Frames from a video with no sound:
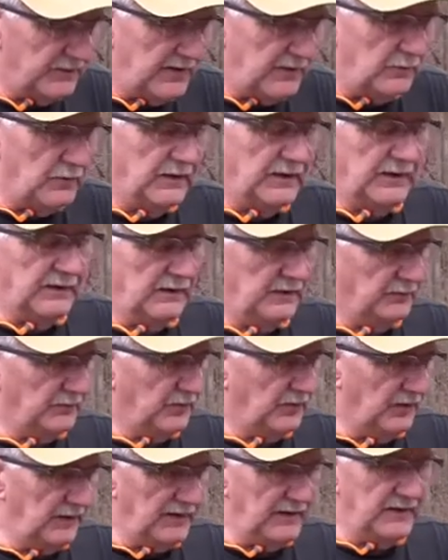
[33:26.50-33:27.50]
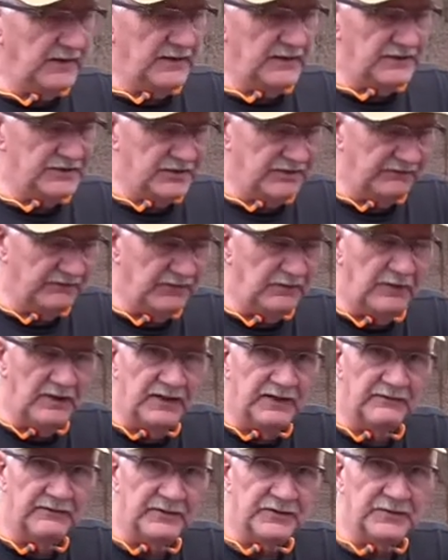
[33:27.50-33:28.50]
anyway, please, if you
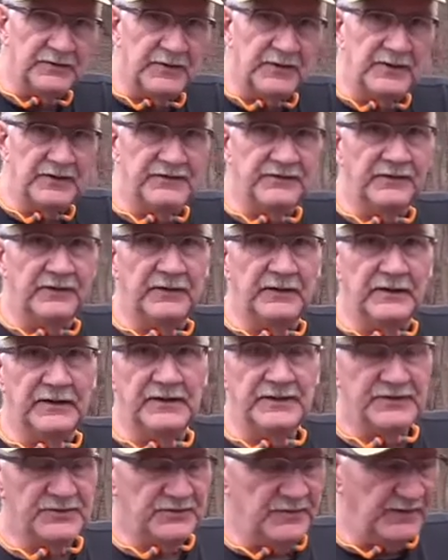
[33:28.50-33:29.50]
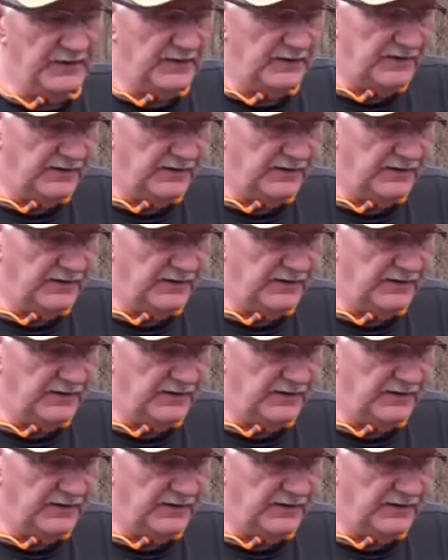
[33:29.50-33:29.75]
have experience, you're a gunsmith.